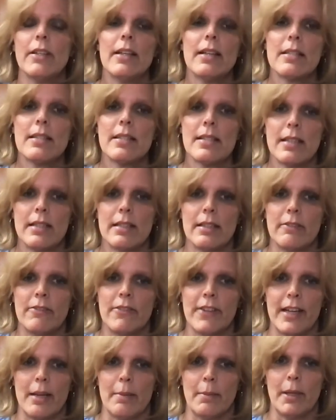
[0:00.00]
extended
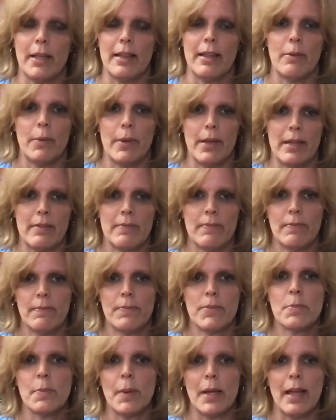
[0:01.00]
family that we
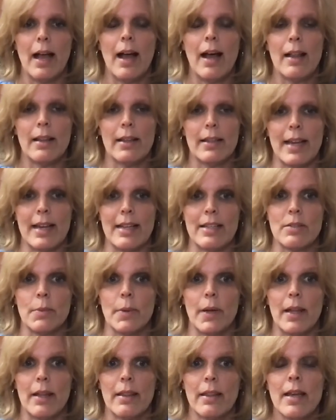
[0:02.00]
spent holidays
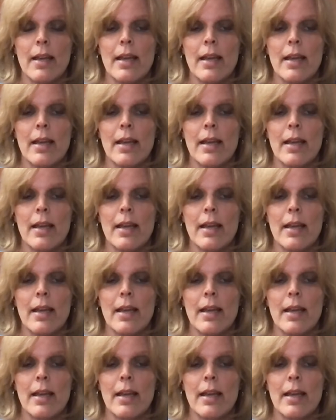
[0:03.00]
with,